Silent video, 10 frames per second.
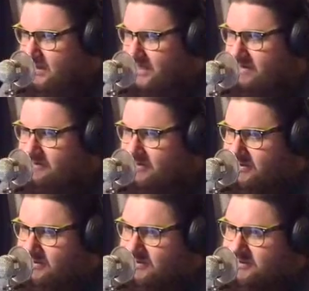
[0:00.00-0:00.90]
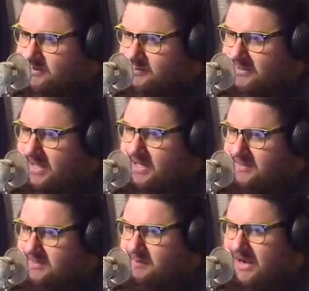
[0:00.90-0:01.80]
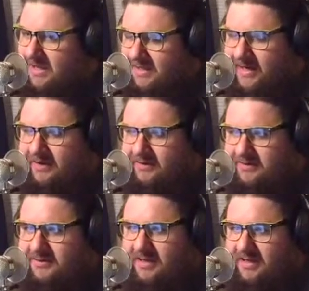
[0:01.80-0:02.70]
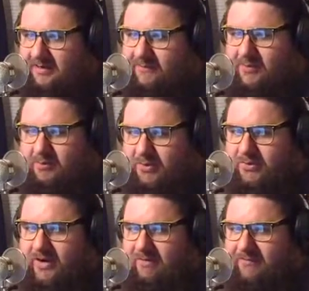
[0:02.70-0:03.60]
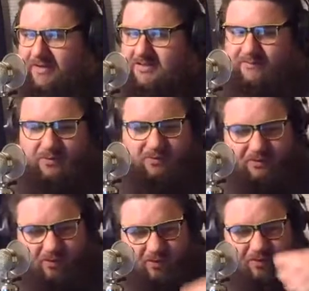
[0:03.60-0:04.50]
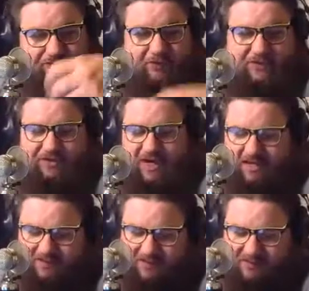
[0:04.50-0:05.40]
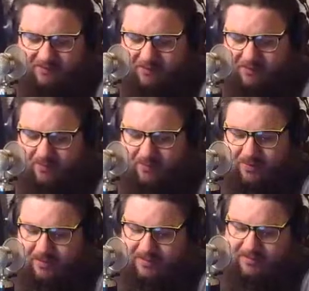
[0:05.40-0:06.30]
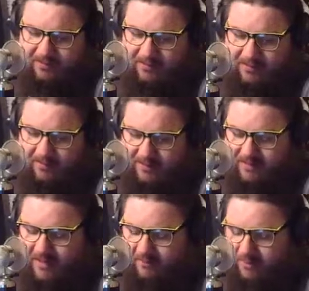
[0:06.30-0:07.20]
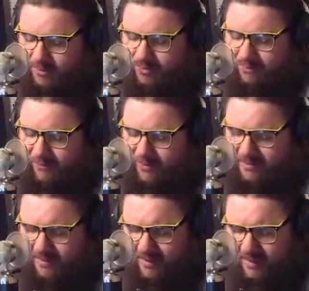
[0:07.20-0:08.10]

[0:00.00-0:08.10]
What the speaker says: ever to play is the Pilot House for the Blue Crab Festival, or the Shrimp and Jazz Festival is the one that this time, or Shrimp Fest.